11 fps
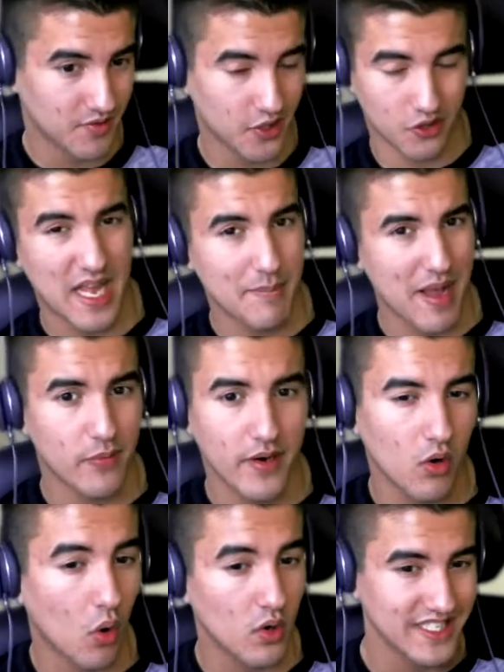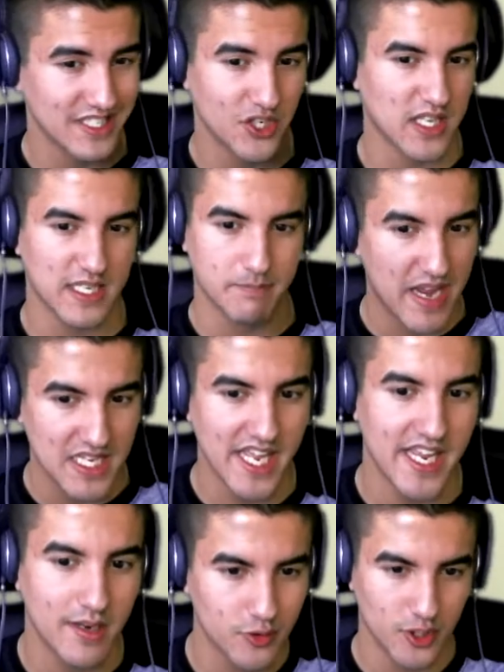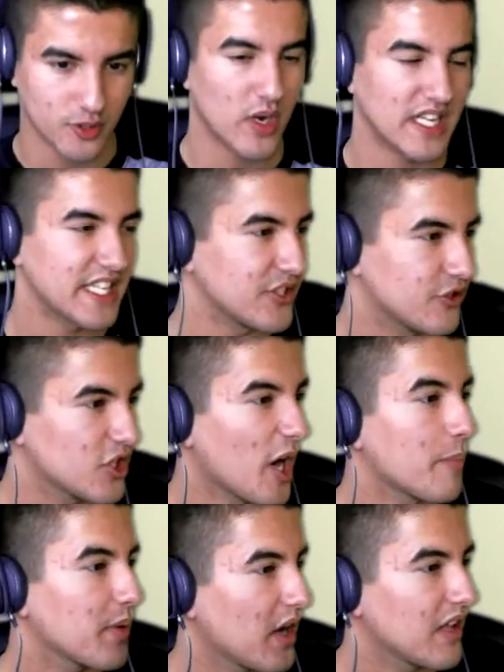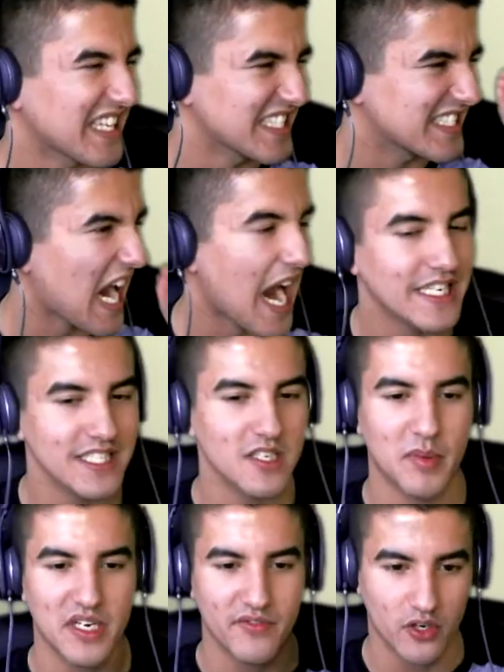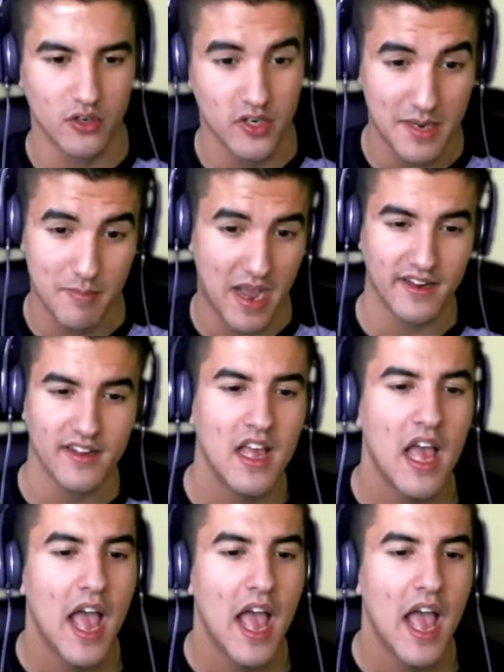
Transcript: your grenade back quicker, or is it just like meleeing will just quickly jump like a tiny little bit of your grenade back?